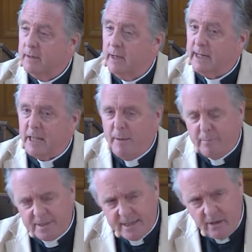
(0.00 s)
And other
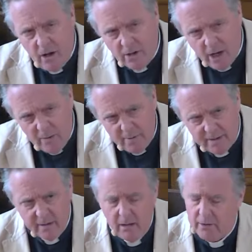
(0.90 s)
people said, oh, it can't be,
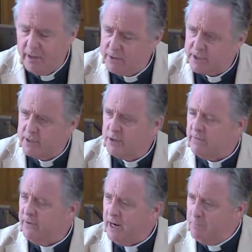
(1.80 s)
oh, those are
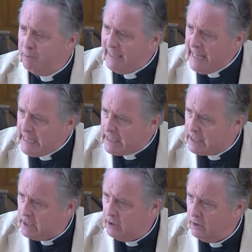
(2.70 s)
very bleak
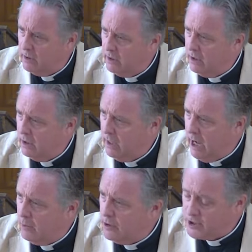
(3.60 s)

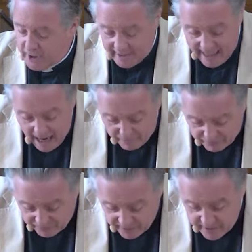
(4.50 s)
outlooks on
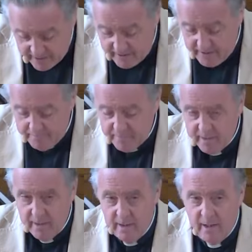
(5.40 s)
life.
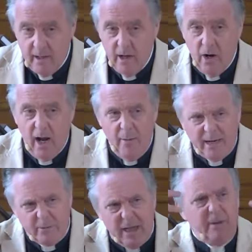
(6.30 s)

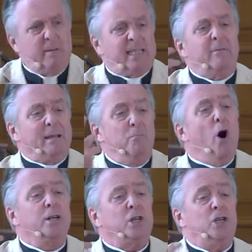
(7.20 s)
There must be something
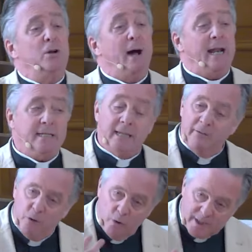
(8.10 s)
more to humanity, and
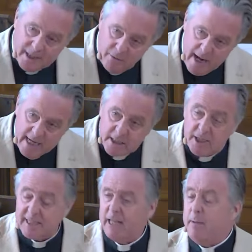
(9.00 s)
of course there is,
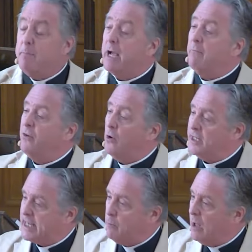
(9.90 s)
because other people come forward and
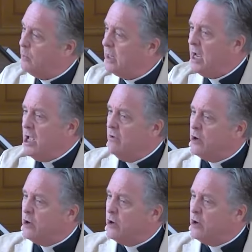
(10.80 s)
say, well, you've